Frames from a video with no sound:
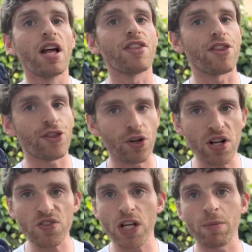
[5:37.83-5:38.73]
The 30
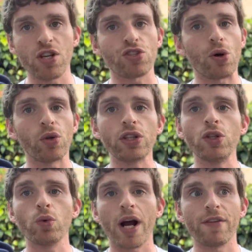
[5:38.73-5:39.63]
is going to be a totally
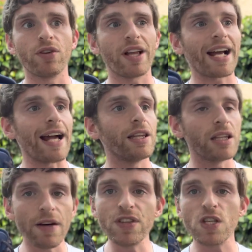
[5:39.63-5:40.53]
new ride. If you're like, I
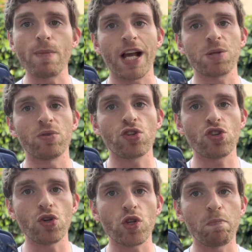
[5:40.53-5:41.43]
love these maximalist
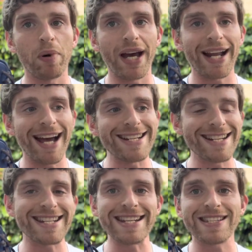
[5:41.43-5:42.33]
shoes, but I
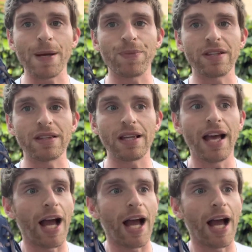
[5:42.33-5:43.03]
just need something,